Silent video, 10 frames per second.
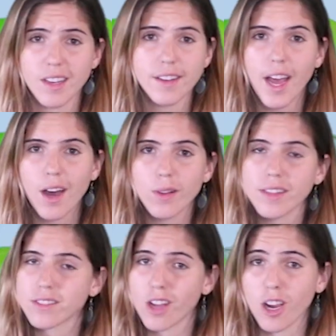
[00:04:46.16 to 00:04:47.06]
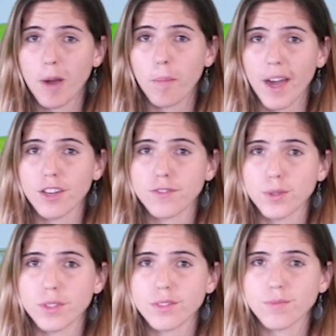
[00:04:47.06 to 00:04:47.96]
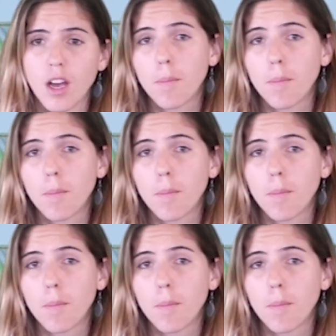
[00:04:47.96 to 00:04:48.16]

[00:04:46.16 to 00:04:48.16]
Now, let's talk about biofuels.